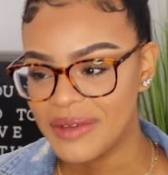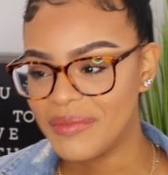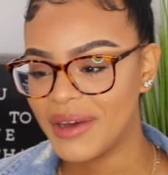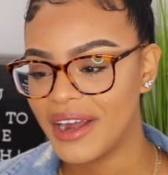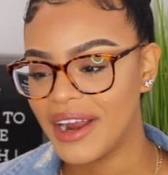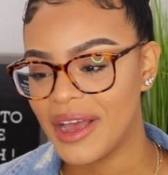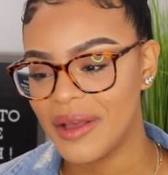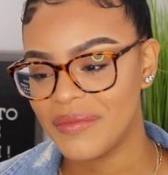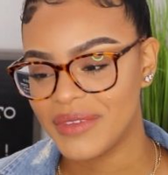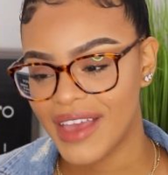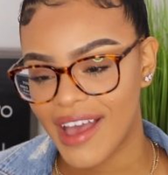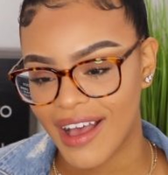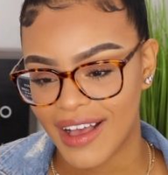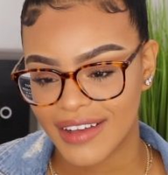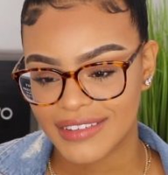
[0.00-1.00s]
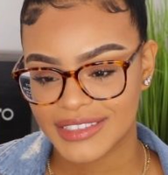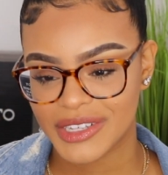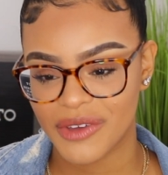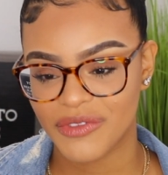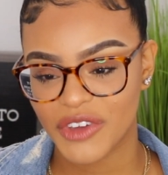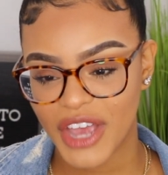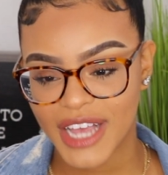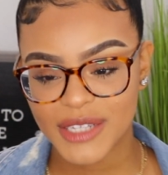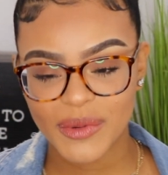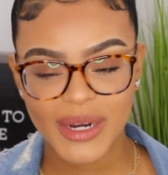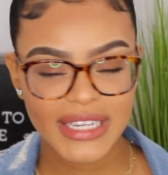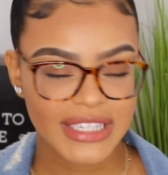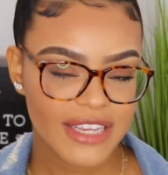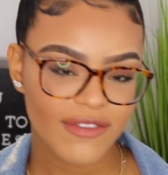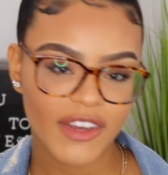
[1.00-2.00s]
But yeah, so if you guys want
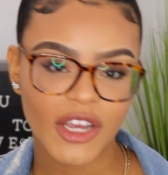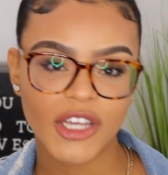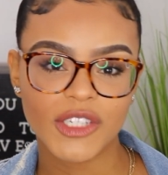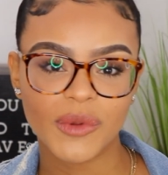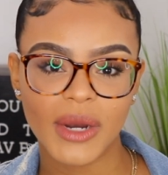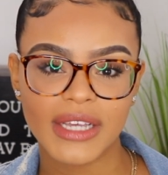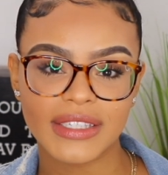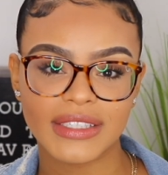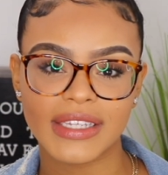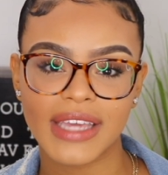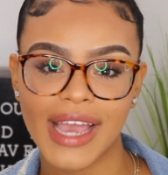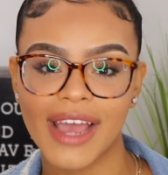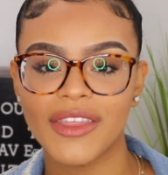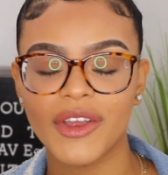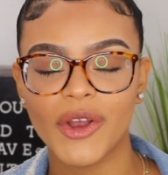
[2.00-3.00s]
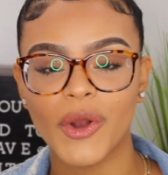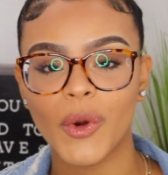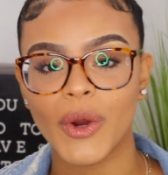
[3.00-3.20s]
to see videos with us together